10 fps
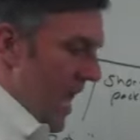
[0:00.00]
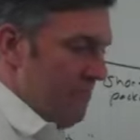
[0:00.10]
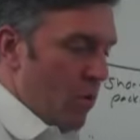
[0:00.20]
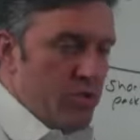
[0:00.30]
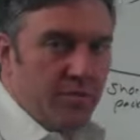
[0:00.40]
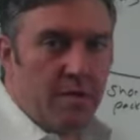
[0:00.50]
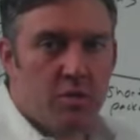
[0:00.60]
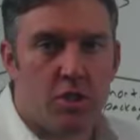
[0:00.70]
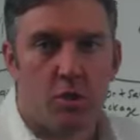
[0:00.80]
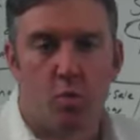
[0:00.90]
and most of them
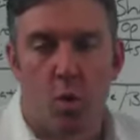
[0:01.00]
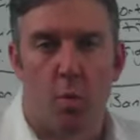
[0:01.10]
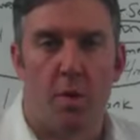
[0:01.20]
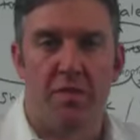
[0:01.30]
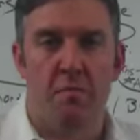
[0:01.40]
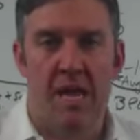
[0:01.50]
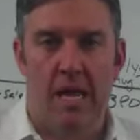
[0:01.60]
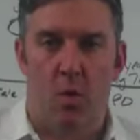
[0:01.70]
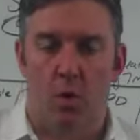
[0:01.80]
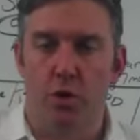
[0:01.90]
still work with
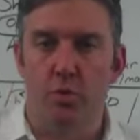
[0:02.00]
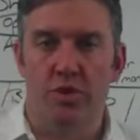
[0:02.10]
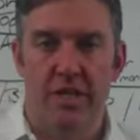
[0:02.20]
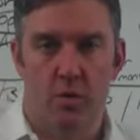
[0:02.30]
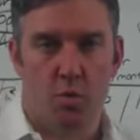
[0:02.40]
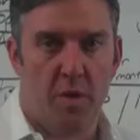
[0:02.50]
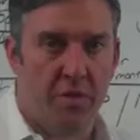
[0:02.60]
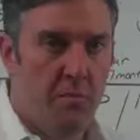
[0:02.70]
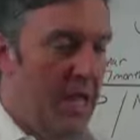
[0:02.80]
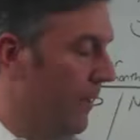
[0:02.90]
me or do deals
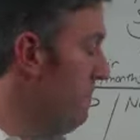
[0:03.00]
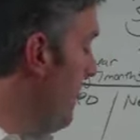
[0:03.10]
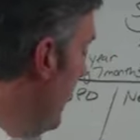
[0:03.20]
with me.